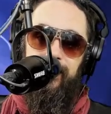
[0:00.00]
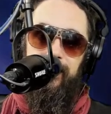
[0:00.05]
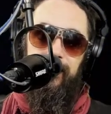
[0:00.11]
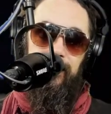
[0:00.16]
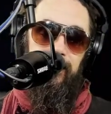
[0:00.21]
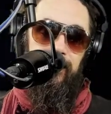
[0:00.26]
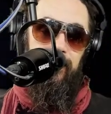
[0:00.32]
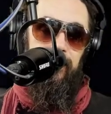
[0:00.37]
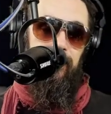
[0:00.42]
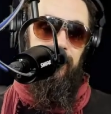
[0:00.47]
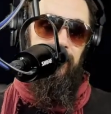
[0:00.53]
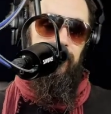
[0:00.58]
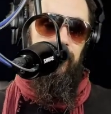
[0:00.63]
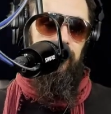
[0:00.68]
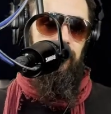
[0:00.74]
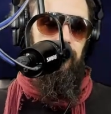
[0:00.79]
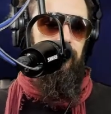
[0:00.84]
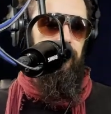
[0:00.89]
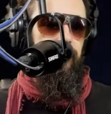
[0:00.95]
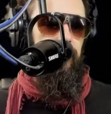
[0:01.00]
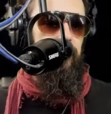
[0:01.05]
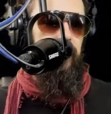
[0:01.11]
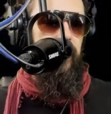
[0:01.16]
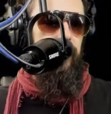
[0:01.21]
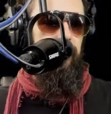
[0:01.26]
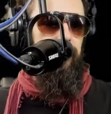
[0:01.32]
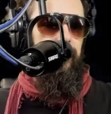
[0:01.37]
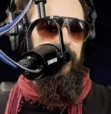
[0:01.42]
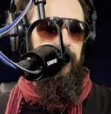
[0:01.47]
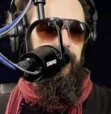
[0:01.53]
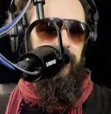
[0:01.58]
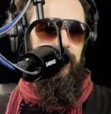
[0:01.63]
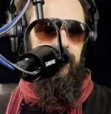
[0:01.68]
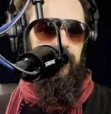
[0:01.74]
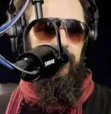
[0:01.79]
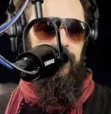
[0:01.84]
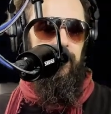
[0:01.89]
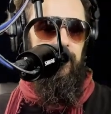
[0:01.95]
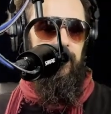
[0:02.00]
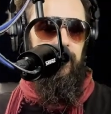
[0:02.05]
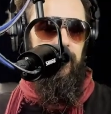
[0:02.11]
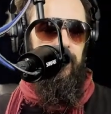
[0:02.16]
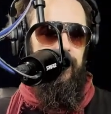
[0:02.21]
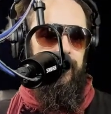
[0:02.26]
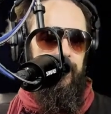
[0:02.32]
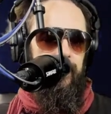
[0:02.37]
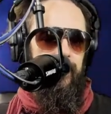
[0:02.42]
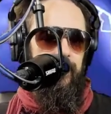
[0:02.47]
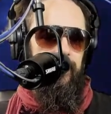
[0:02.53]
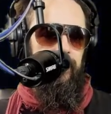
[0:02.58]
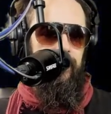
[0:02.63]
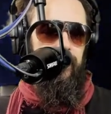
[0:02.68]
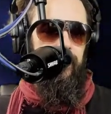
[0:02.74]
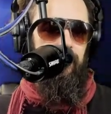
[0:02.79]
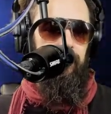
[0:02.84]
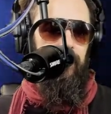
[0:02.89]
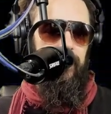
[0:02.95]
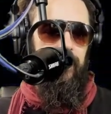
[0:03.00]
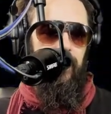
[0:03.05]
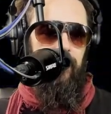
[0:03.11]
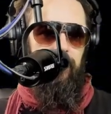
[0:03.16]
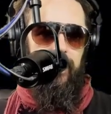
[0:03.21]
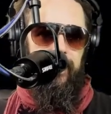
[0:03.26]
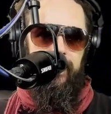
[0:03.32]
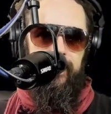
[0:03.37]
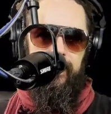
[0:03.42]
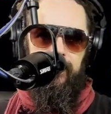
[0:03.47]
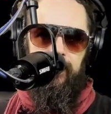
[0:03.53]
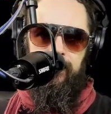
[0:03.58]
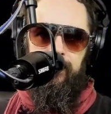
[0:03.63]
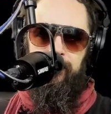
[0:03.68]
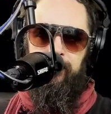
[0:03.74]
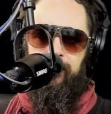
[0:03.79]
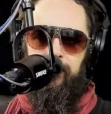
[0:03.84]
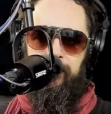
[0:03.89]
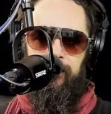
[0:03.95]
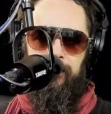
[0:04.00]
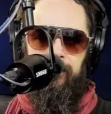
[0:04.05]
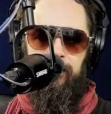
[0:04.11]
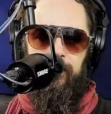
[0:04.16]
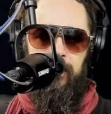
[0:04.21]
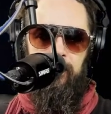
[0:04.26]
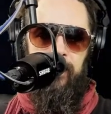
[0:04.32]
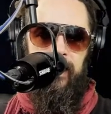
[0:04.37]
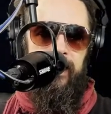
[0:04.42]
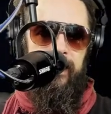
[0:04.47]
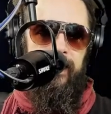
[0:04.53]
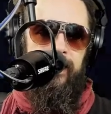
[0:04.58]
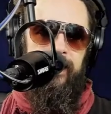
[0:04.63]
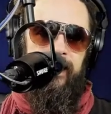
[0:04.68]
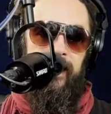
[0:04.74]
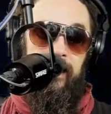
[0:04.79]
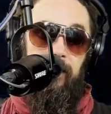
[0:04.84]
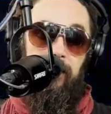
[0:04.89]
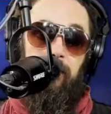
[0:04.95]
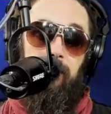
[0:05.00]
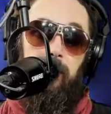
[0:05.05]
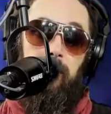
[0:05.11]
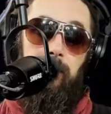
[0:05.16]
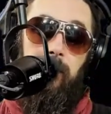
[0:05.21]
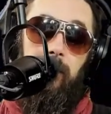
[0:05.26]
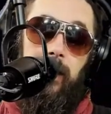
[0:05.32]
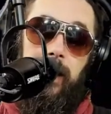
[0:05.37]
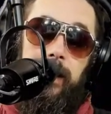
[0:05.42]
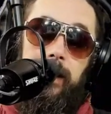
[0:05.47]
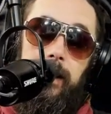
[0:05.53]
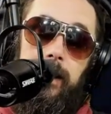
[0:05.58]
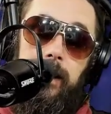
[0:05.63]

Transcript: What do we have here? Is an interesting book. I bought this for one of my kids. I don't remember when.